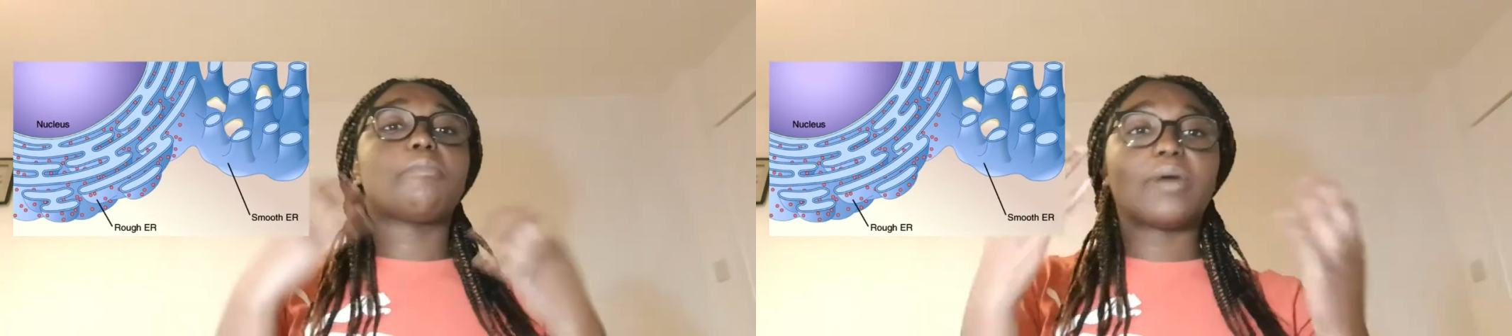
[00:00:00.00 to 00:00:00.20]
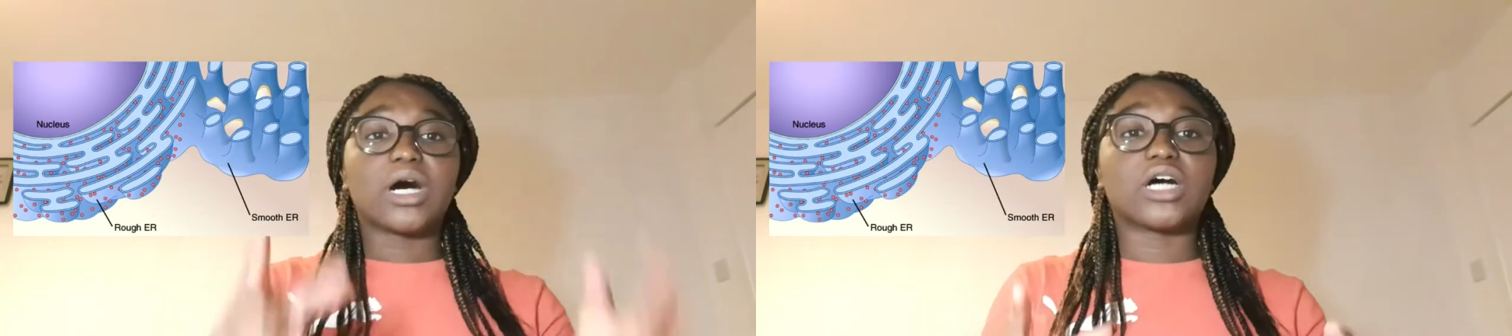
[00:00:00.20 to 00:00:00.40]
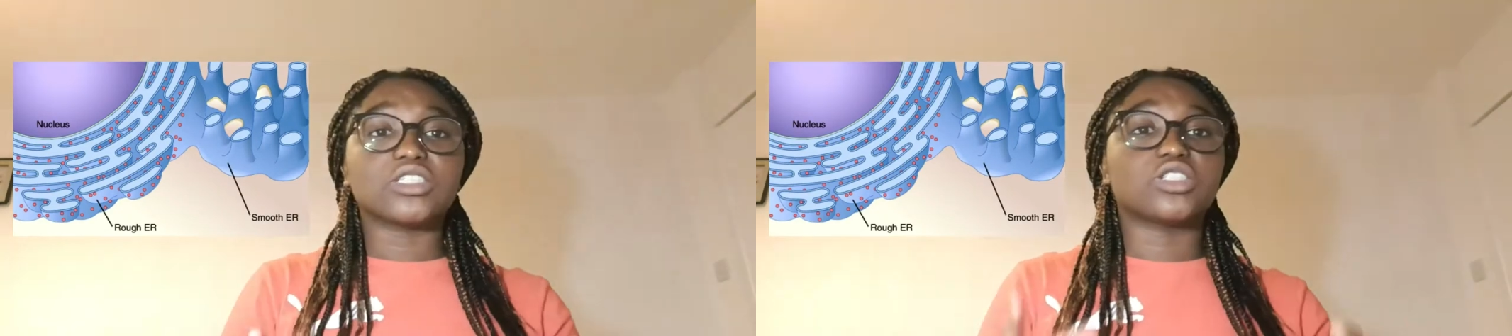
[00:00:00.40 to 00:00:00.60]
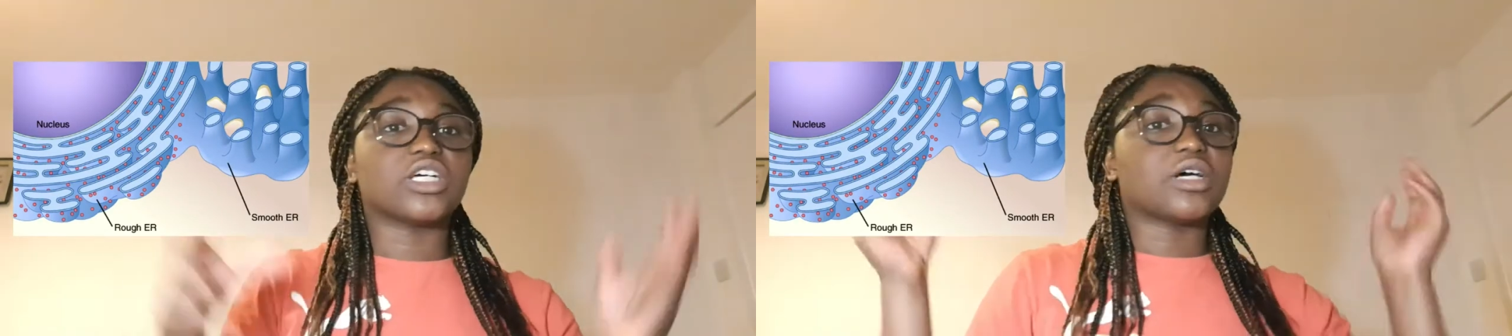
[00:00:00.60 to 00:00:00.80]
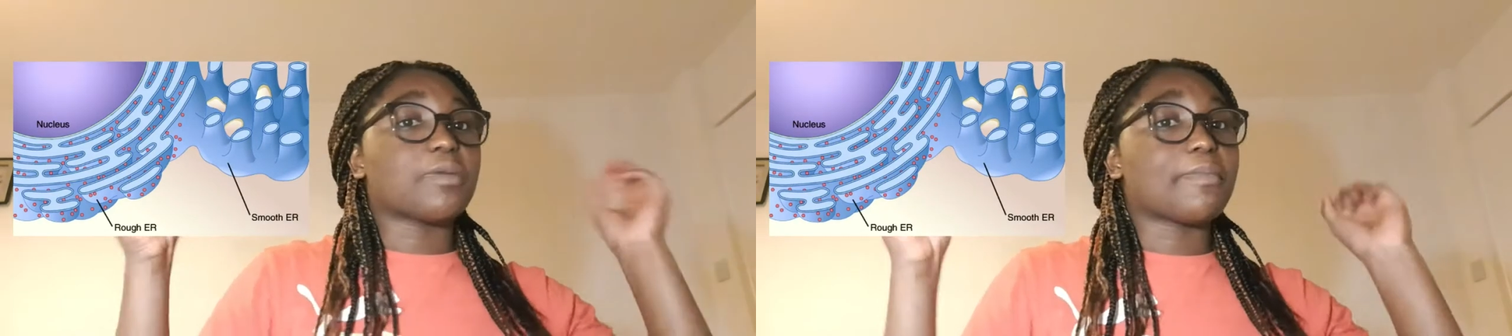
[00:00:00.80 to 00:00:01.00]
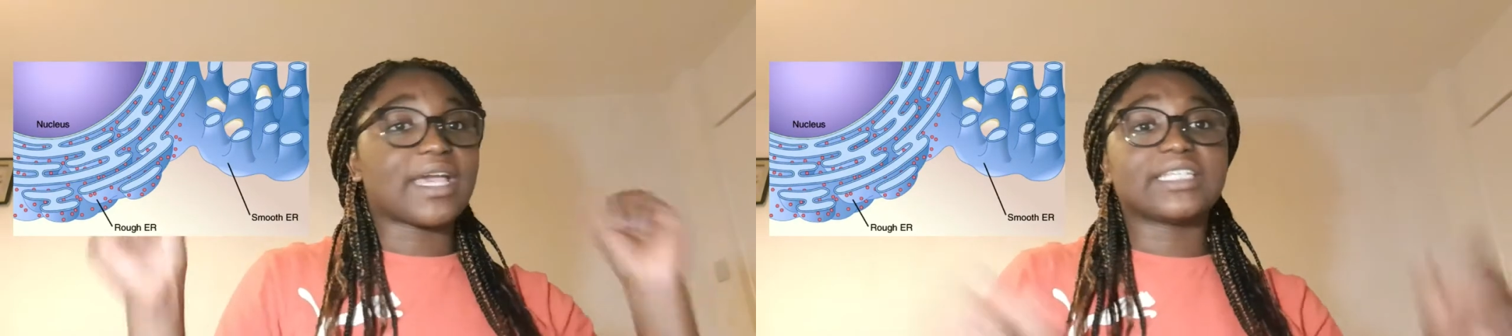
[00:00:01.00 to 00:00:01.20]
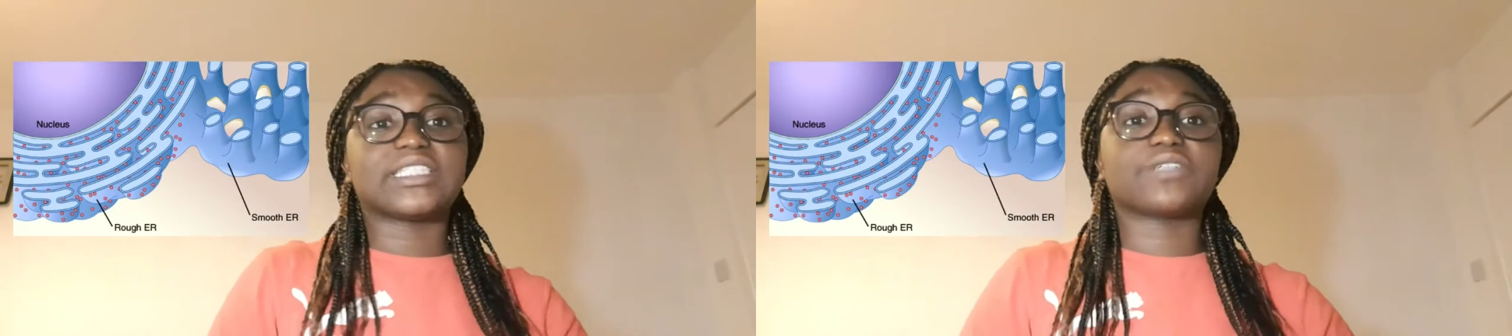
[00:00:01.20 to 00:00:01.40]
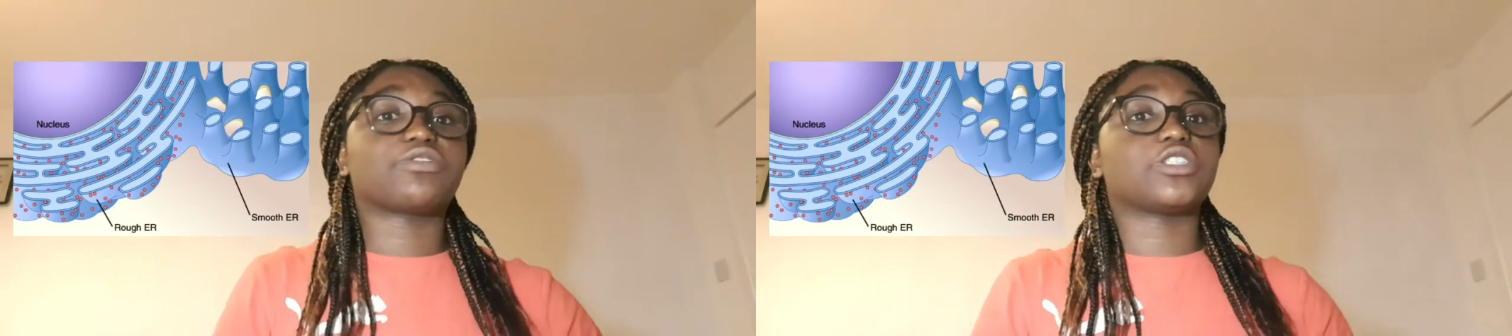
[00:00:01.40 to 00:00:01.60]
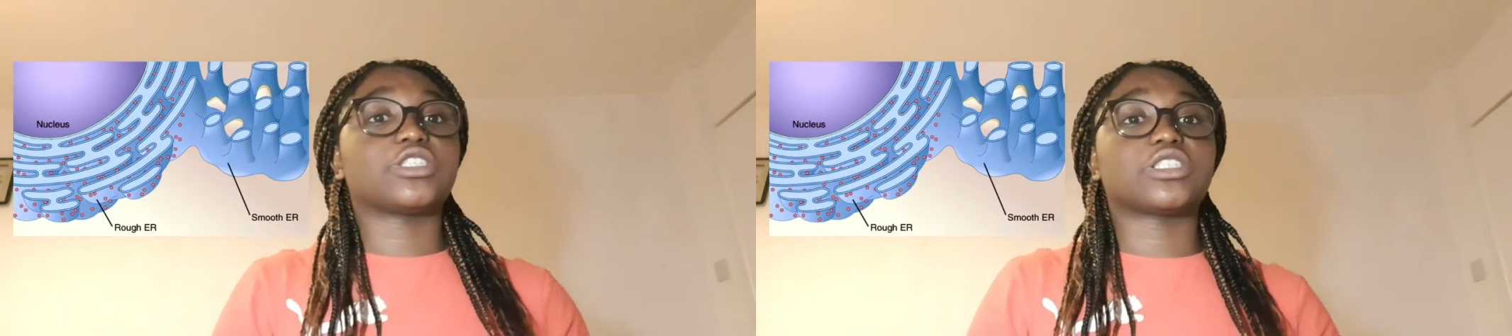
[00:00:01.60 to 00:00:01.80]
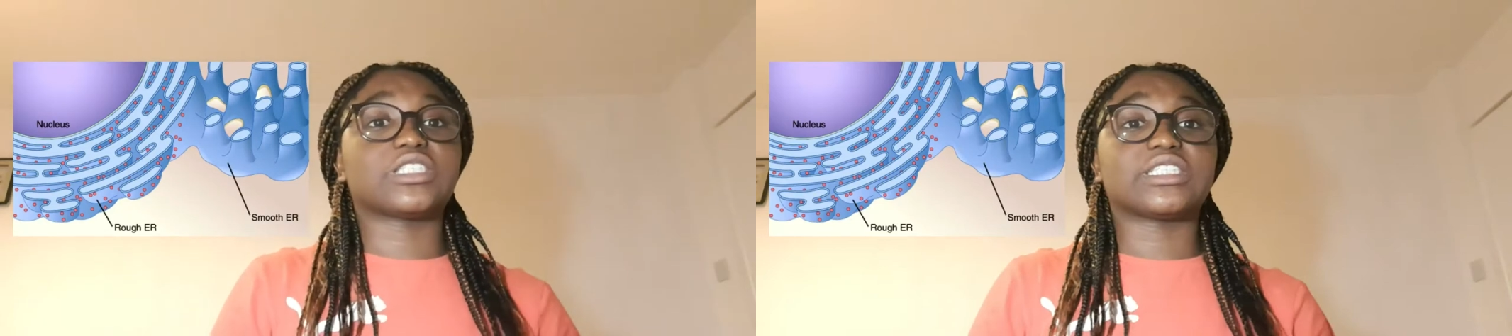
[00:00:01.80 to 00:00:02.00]
but a main
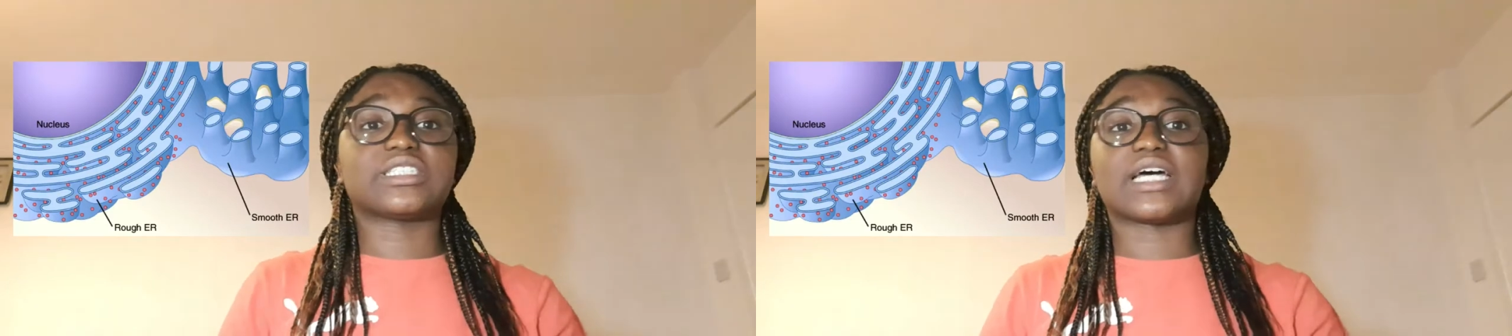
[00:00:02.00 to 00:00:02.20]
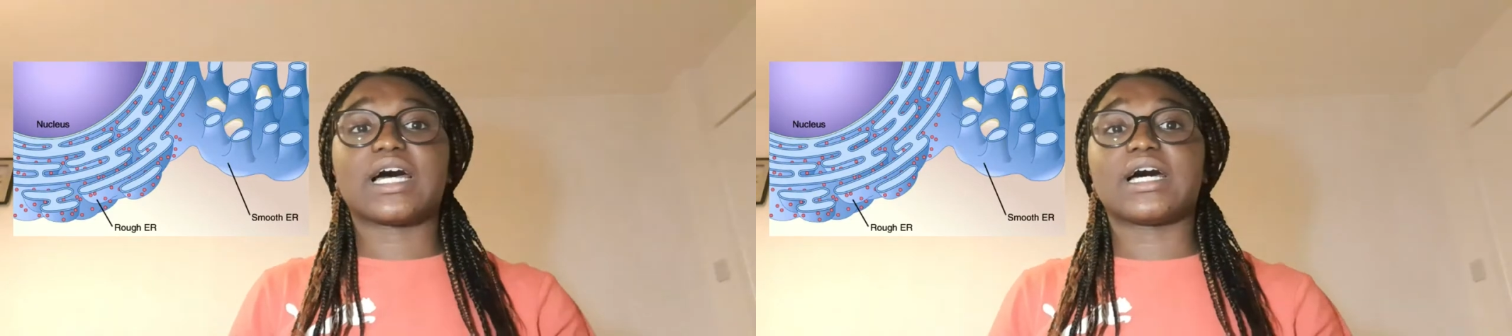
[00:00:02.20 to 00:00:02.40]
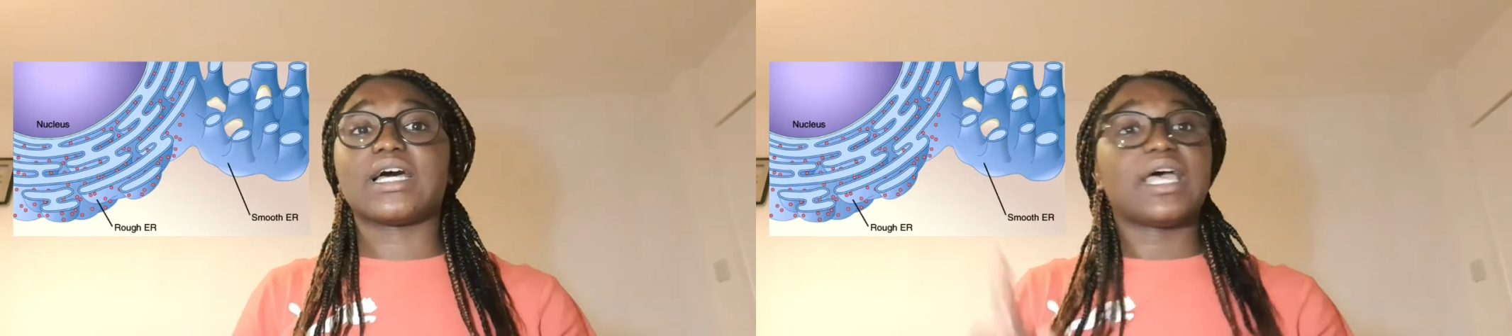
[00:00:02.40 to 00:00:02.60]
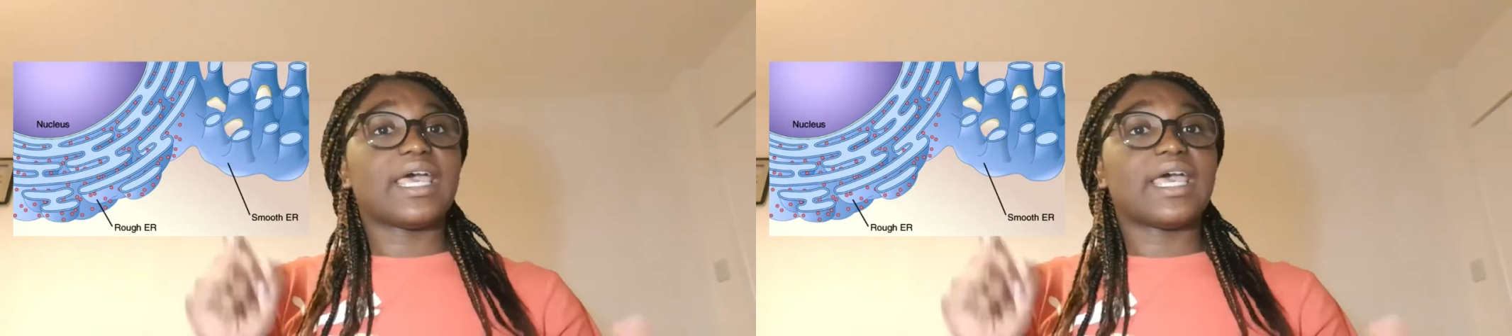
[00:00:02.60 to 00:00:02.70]
difference is that